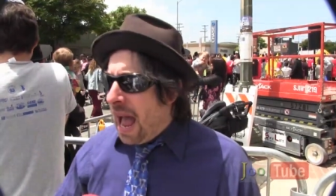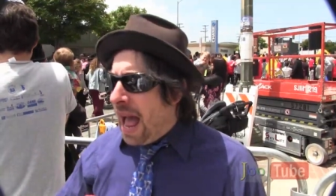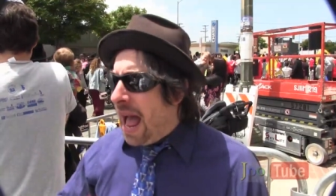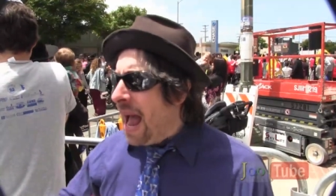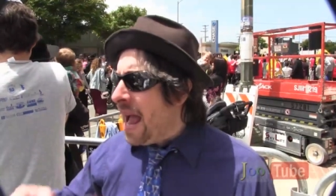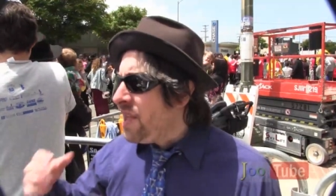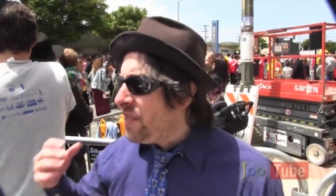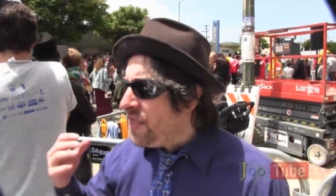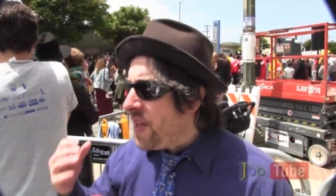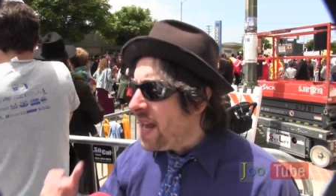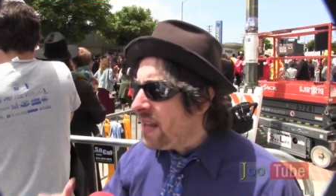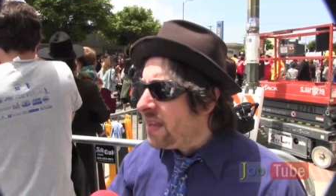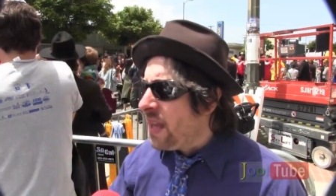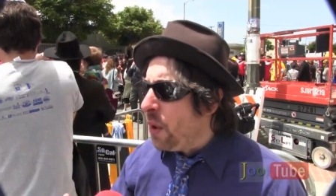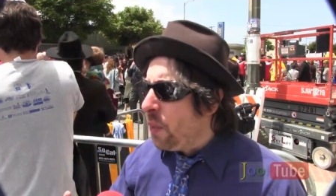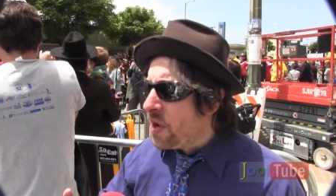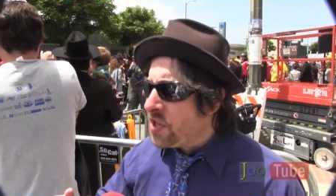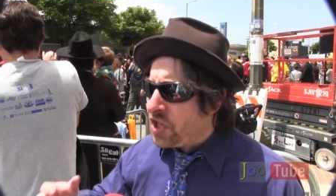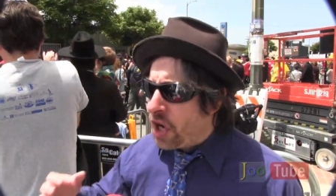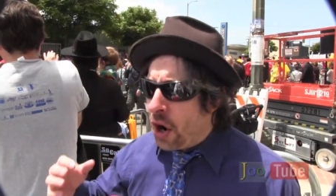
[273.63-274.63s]
I think
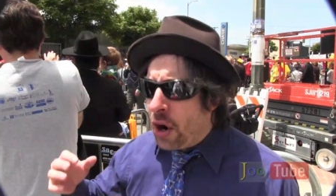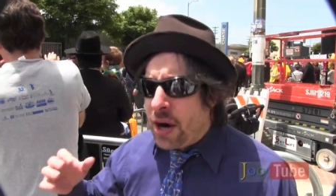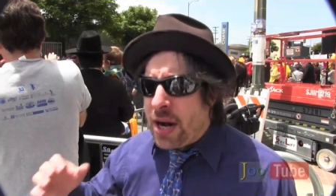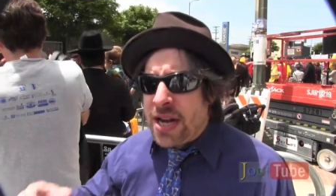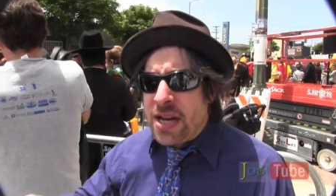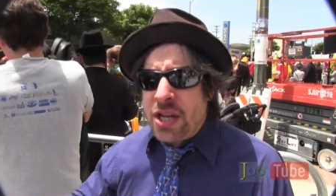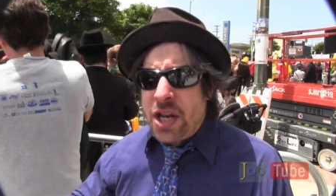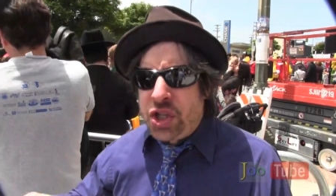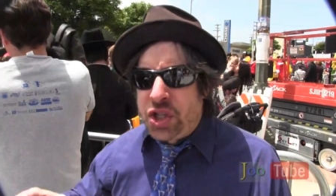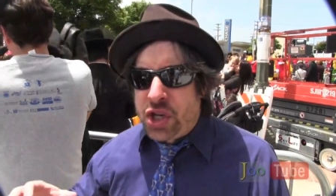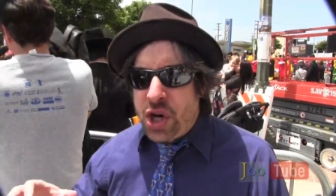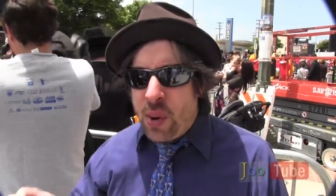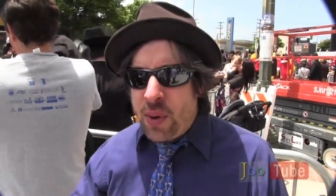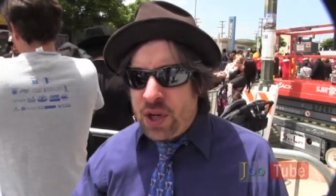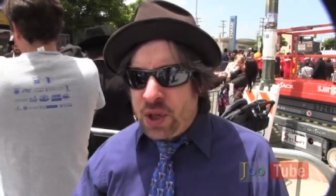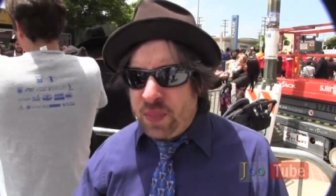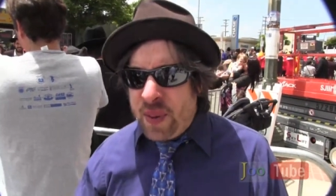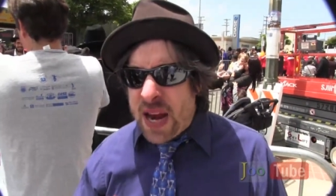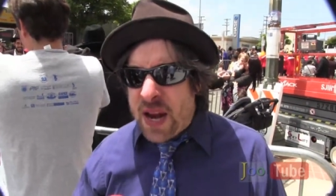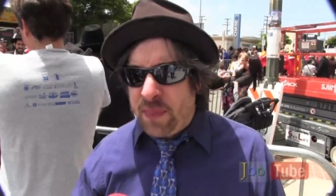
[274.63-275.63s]
that what's hurting the
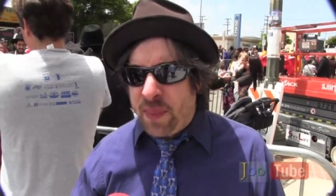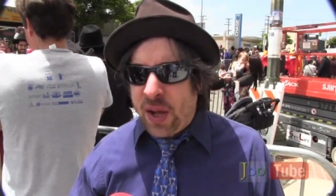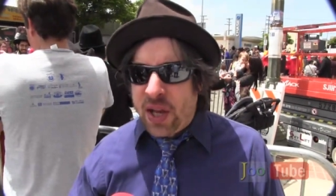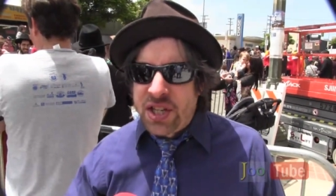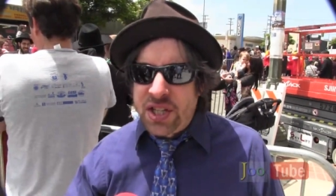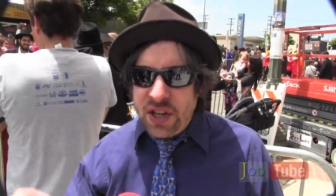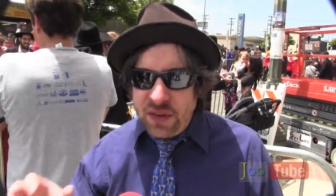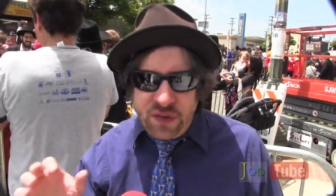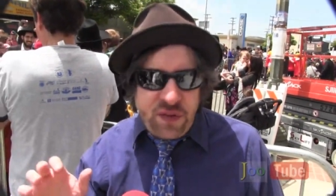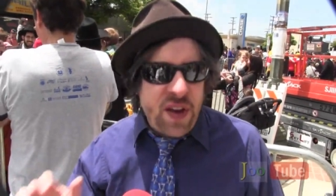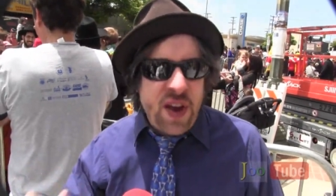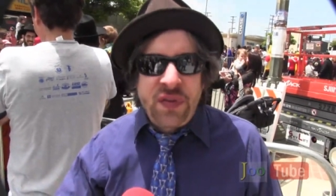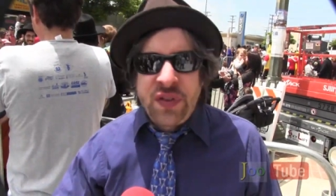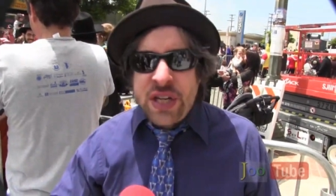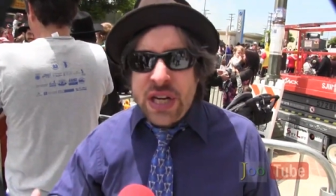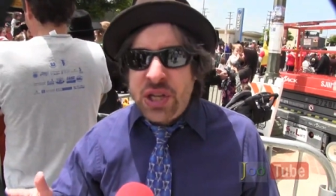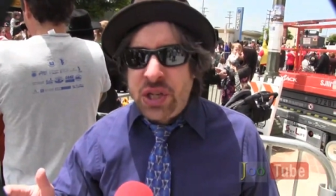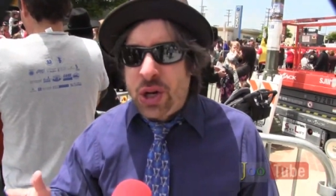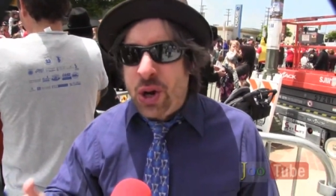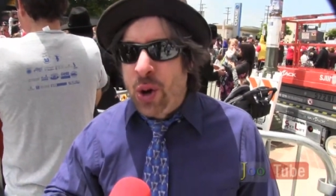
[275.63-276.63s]
Jewish people is a
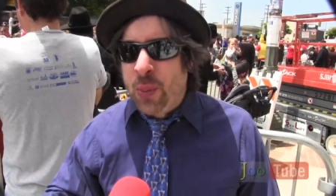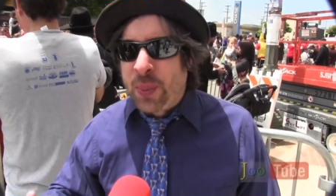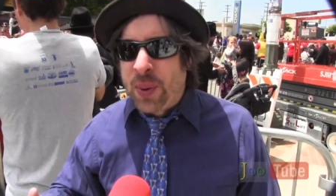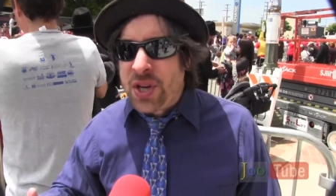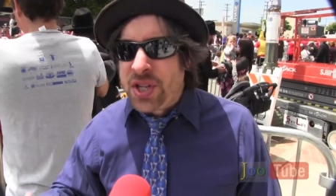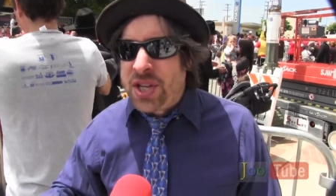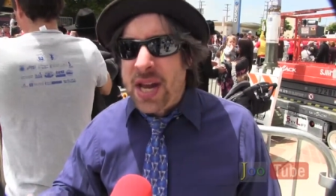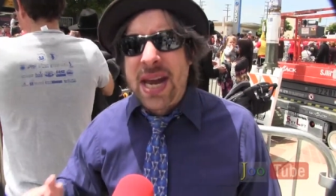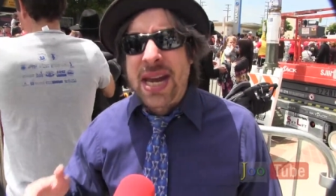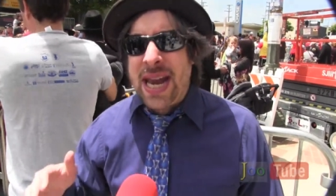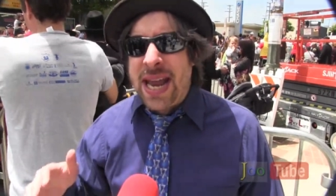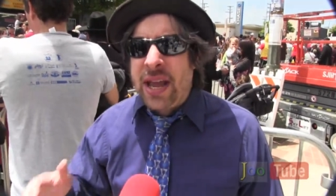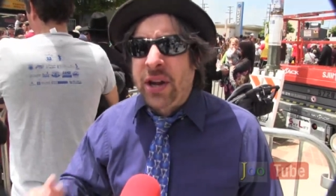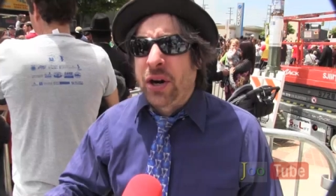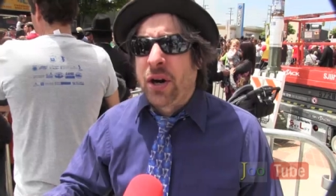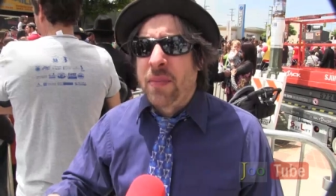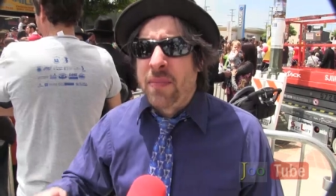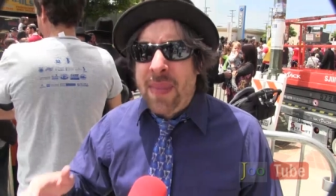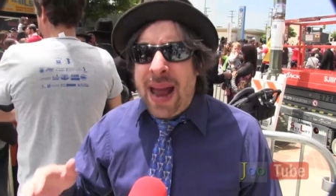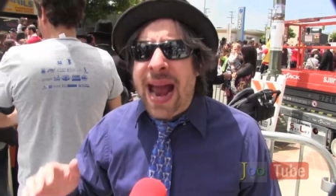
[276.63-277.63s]
52%
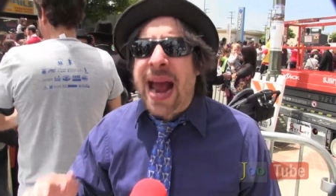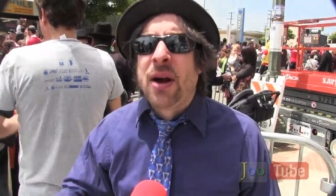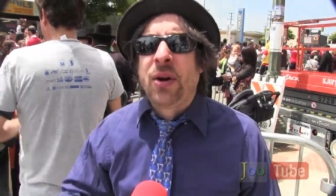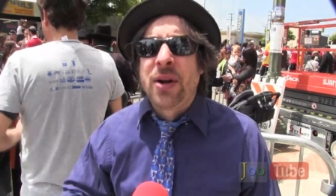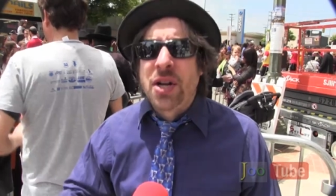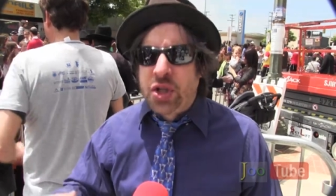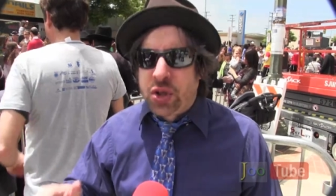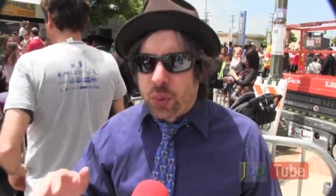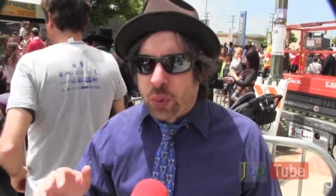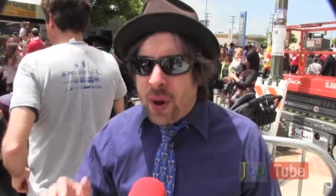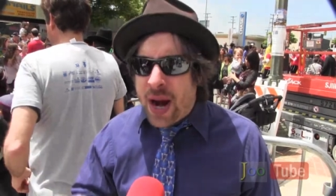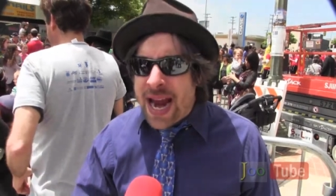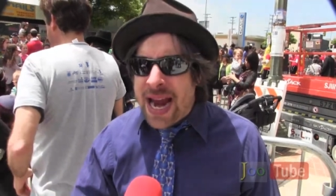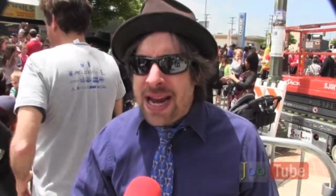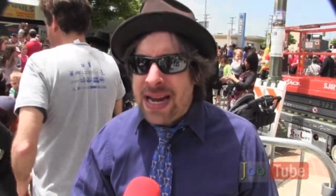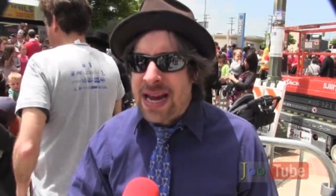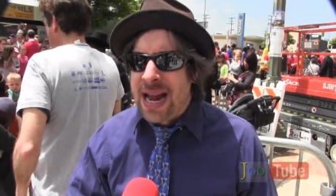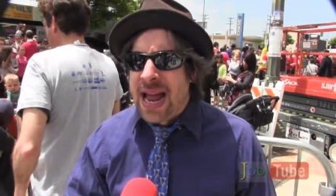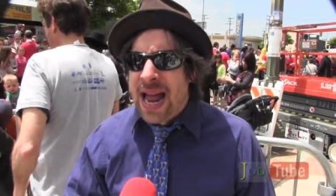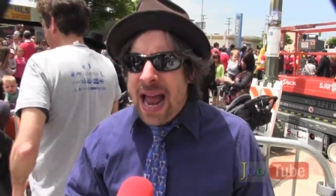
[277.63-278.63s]
intermarriage rate.